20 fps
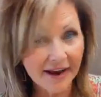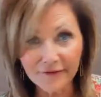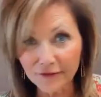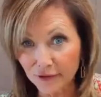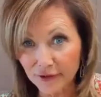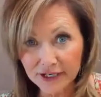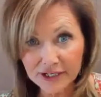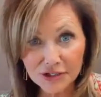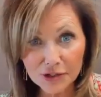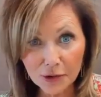
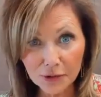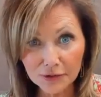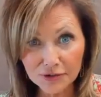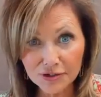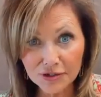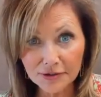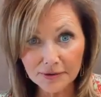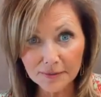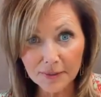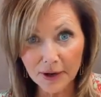I've already
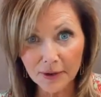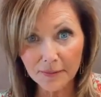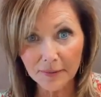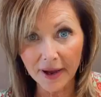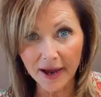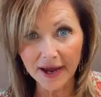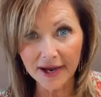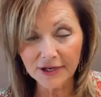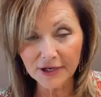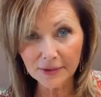told you
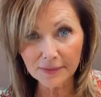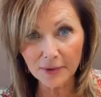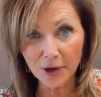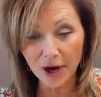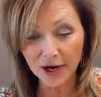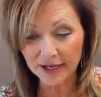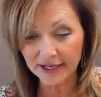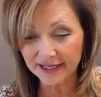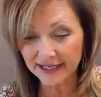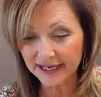about buying your
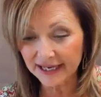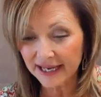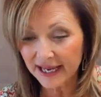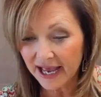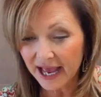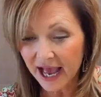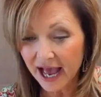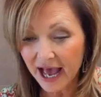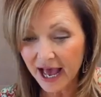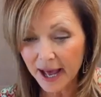broccoli.